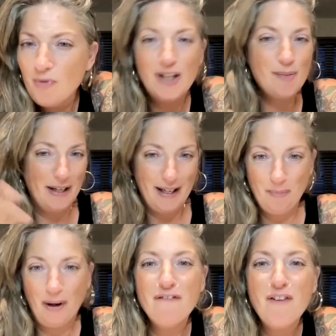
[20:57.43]
and really being
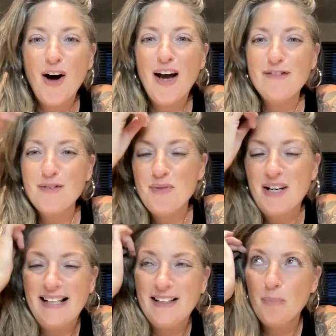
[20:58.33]
in my five and really,